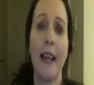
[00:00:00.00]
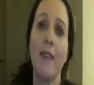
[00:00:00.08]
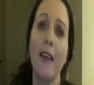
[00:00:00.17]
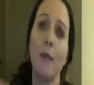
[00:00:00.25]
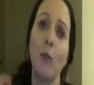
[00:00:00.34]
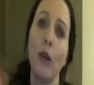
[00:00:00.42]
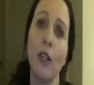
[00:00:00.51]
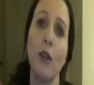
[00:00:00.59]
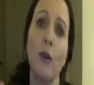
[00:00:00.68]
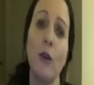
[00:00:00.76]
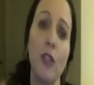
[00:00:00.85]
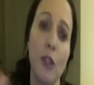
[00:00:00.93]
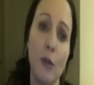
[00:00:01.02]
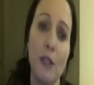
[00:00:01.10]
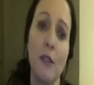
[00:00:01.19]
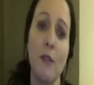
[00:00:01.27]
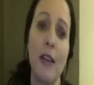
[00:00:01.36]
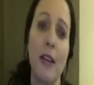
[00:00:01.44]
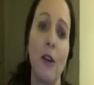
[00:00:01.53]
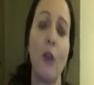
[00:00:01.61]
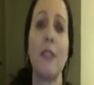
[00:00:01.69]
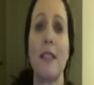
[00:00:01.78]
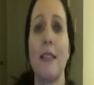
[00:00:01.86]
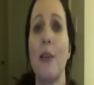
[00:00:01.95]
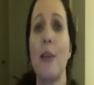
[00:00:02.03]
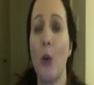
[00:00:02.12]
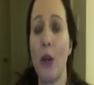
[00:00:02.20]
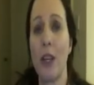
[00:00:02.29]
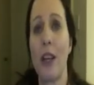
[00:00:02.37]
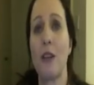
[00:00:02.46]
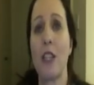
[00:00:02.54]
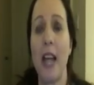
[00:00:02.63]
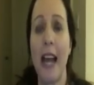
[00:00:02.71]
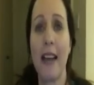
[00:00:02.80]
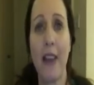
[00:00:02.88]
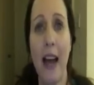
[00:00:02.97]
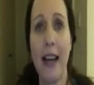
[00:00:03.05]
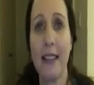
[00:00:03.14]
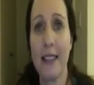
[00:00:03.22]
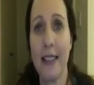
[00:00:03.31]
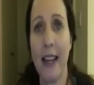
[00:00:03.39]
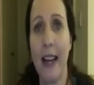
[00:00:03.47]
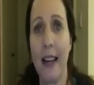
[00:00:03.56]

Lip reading: And then what you do is you obviously you want to go check that